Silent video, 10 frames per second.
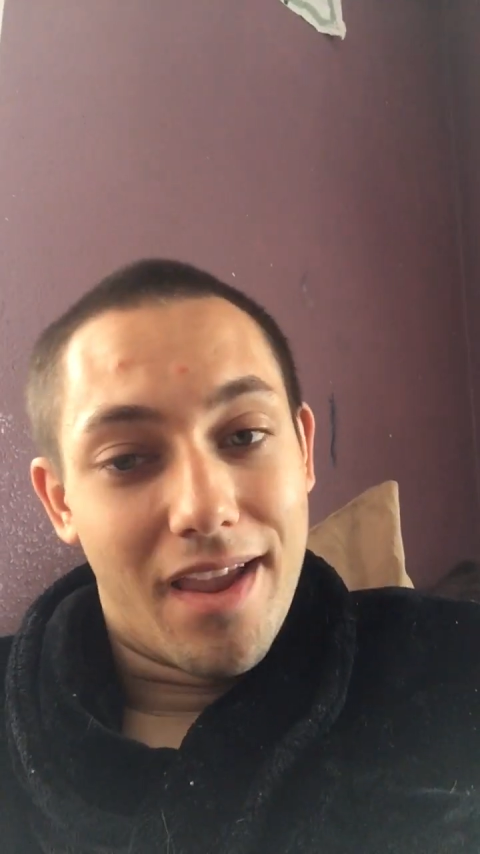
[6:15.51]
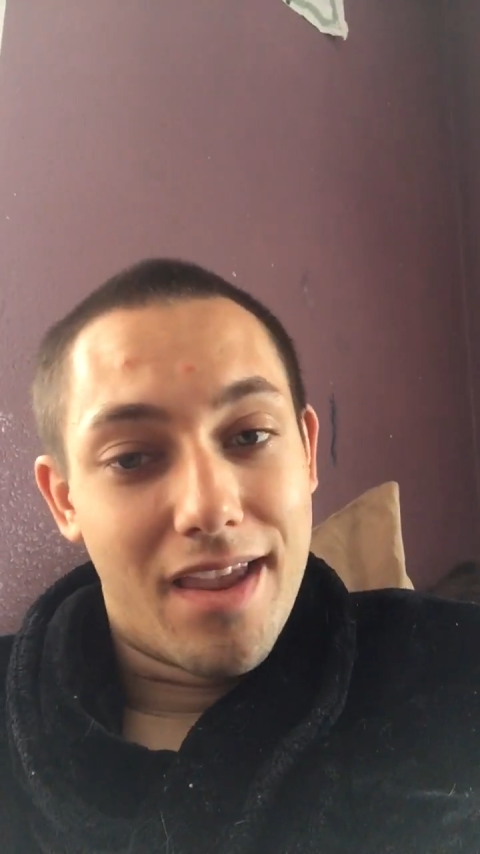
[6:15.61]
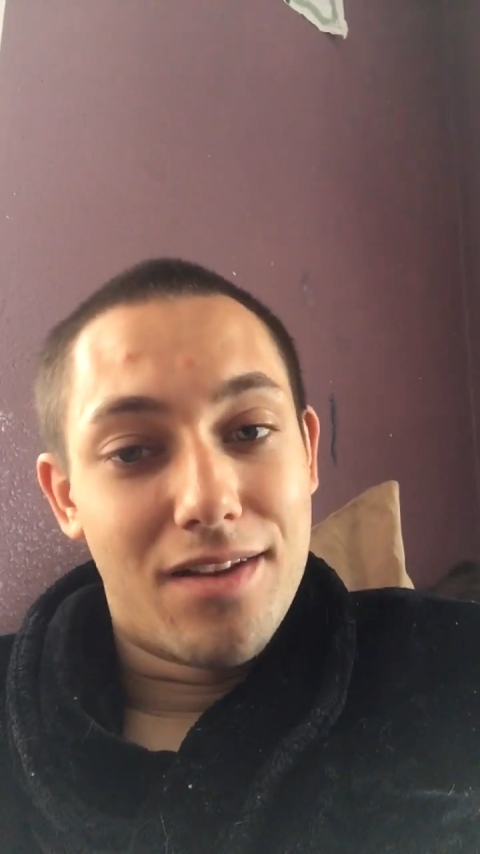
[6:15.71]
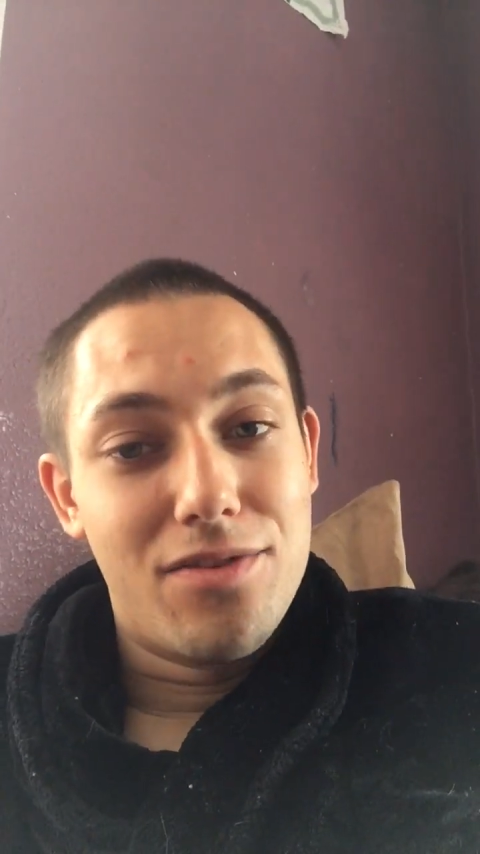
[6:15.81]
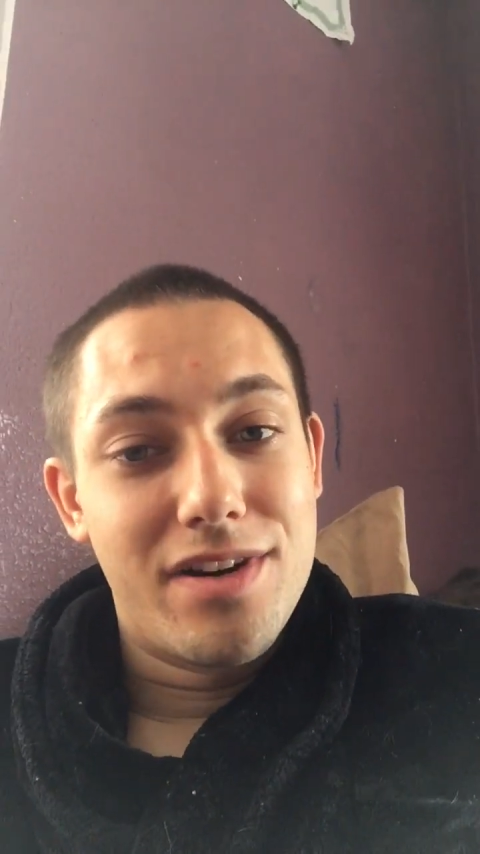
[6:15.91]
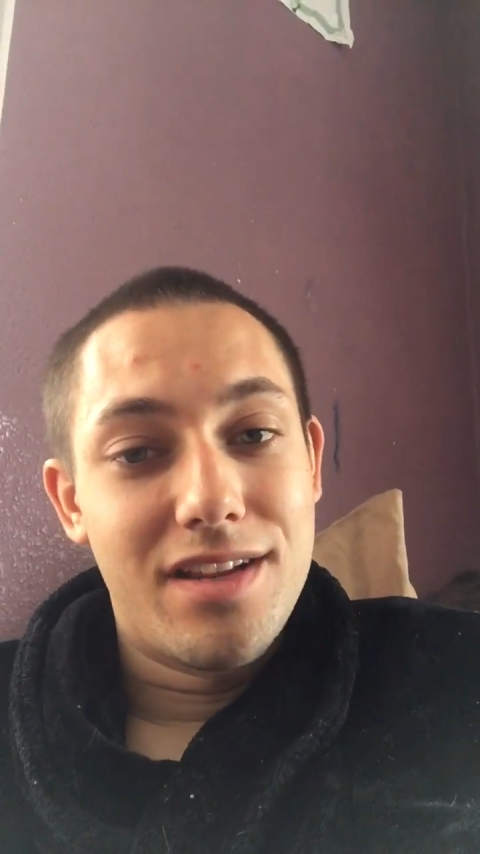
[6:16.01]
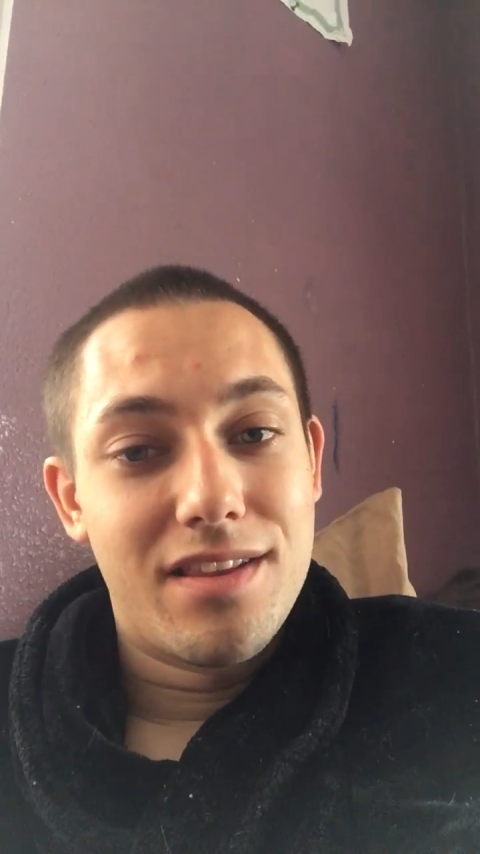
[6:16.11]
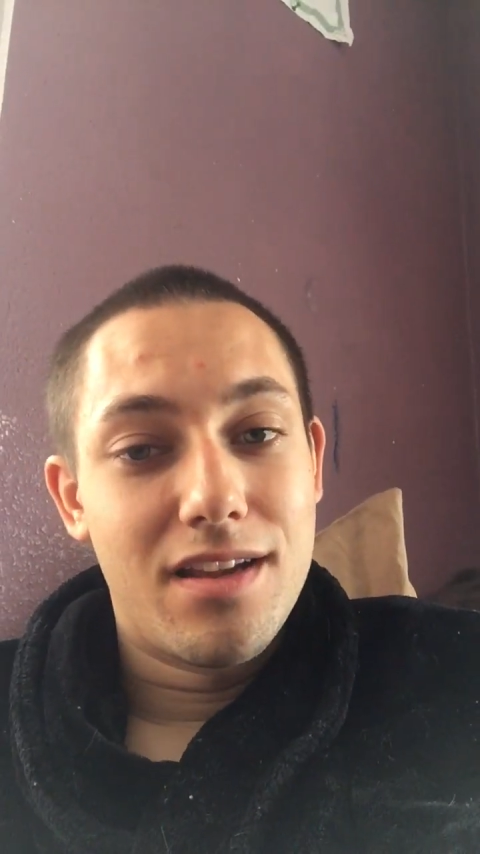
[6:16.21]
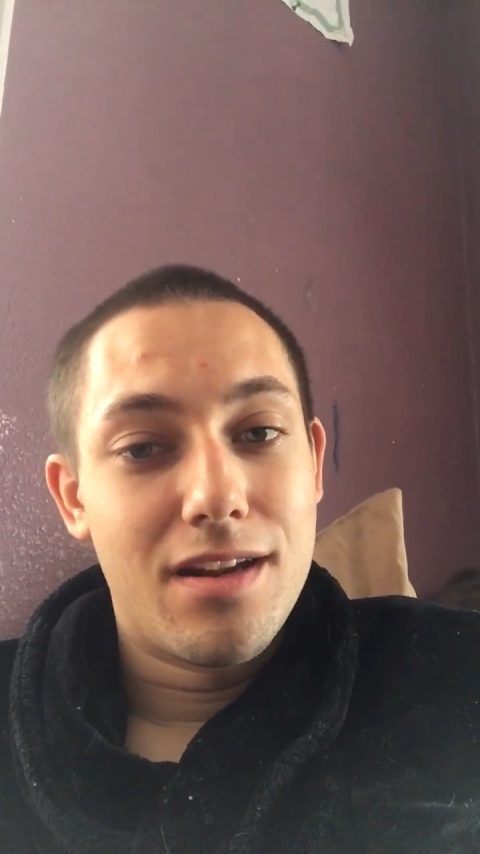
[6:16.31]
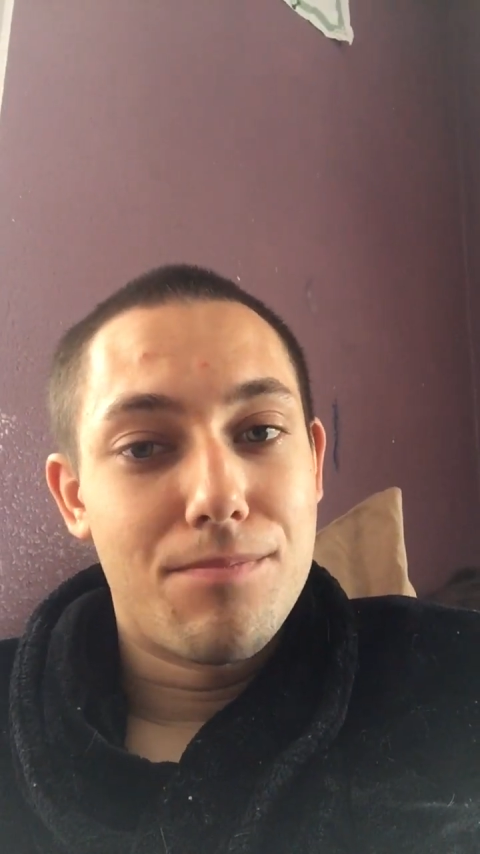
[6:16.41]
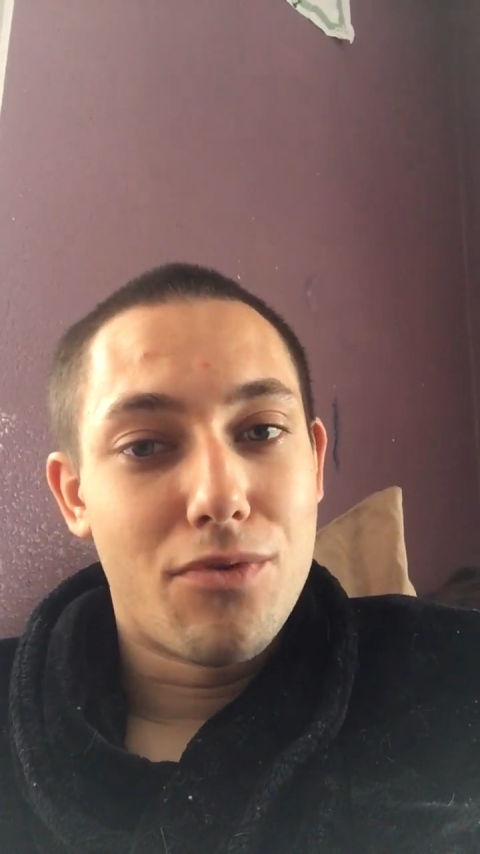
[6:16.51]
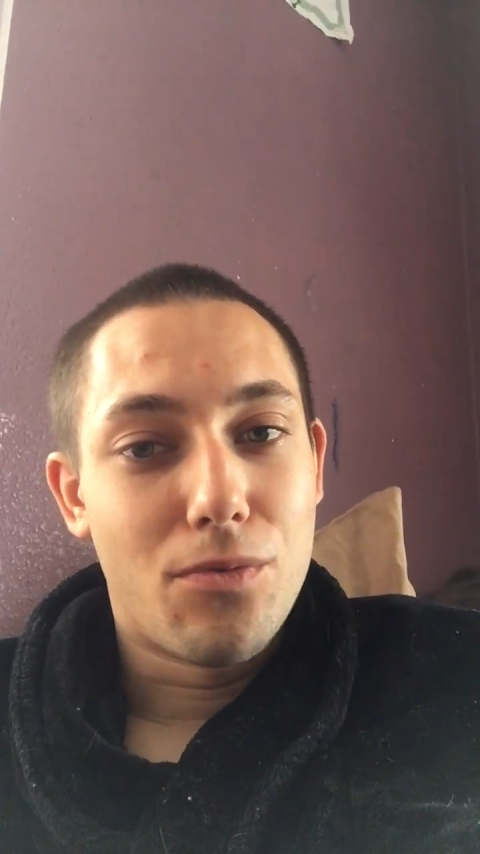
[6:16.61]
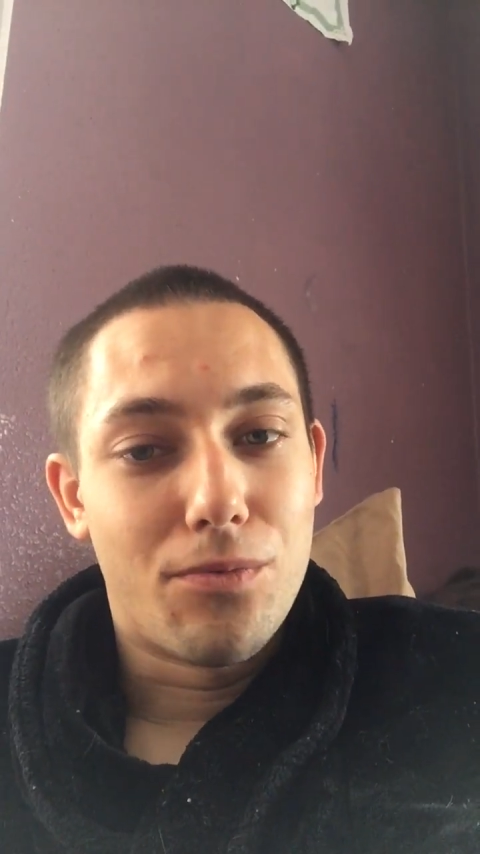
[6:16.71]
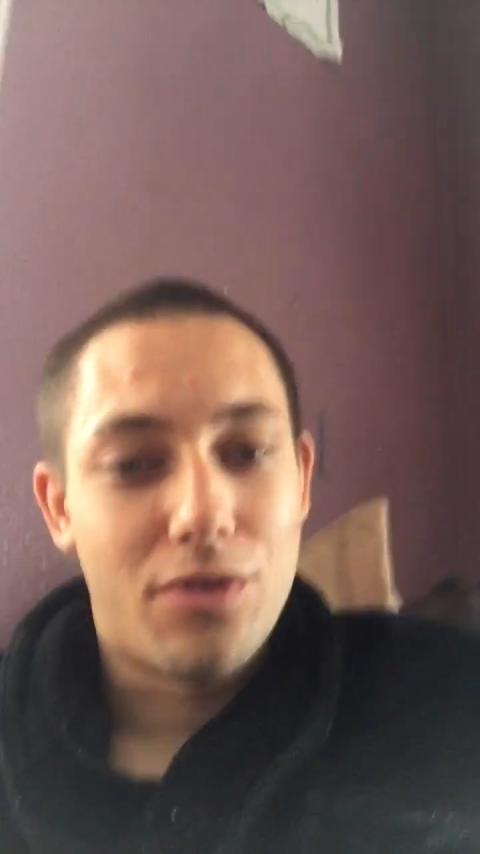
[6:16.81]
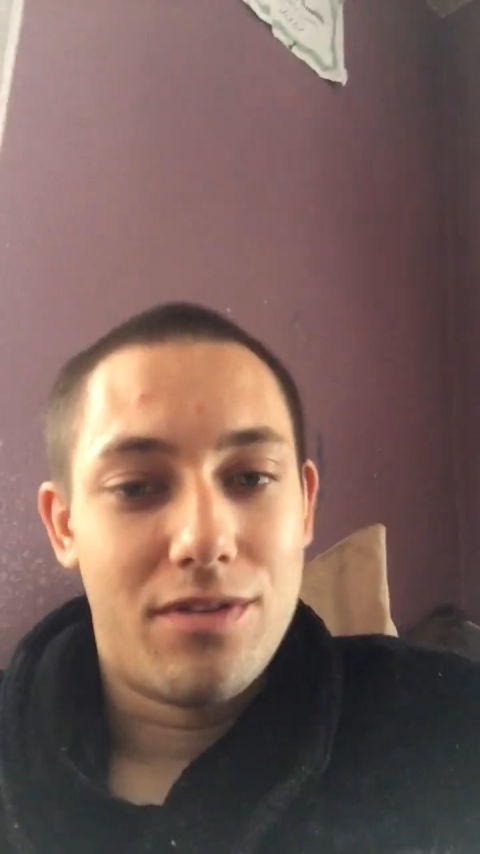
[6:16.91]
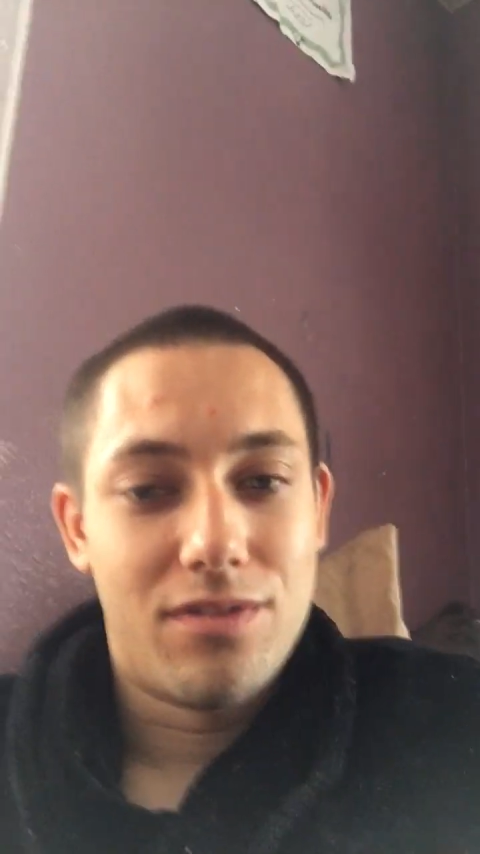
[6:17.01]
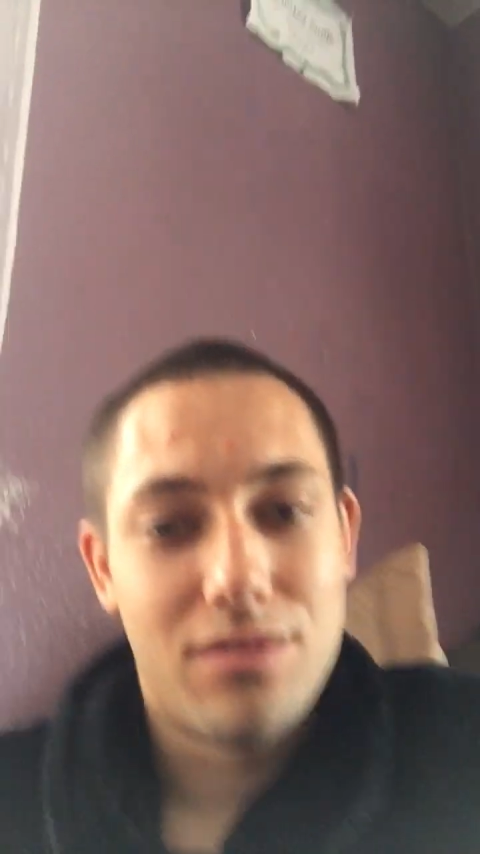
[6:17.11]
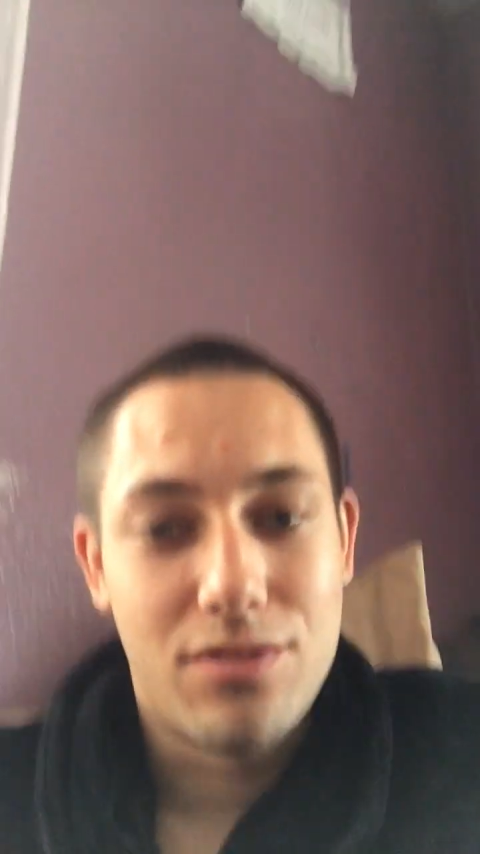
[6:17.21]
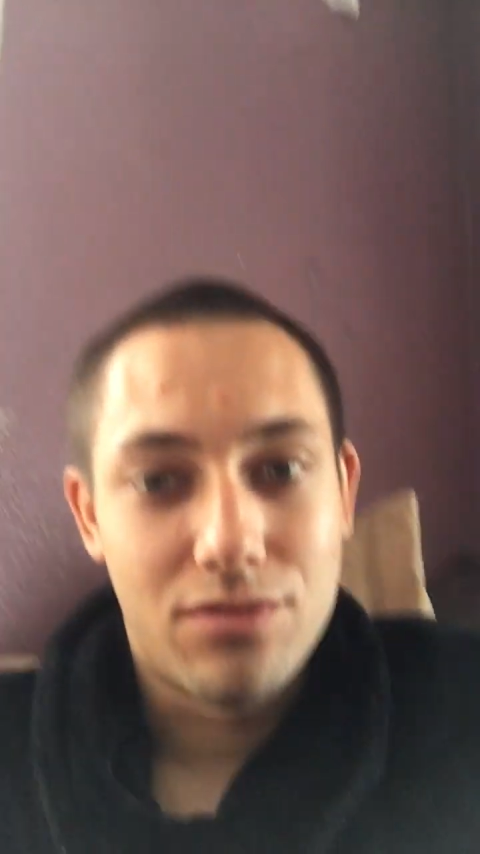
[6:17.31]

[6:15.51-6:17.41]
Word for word: can't do anything inappropriate, so